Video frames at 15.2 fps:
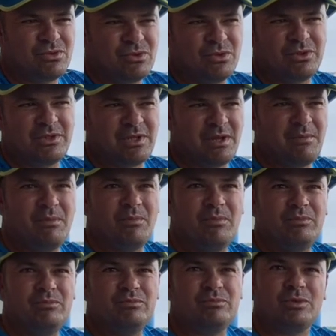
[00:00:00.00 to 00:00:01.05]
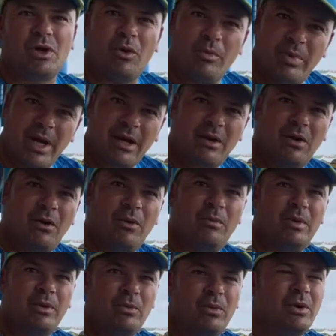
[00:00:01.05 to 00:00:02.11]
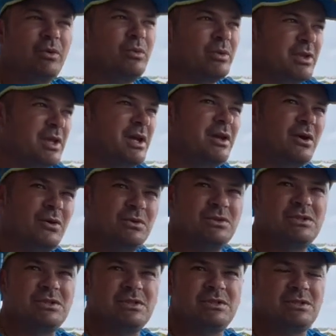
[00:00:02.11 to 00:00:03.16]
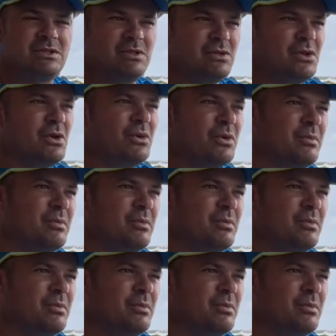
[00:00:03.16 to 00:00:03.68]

could them go back home and work with their coaches, you know,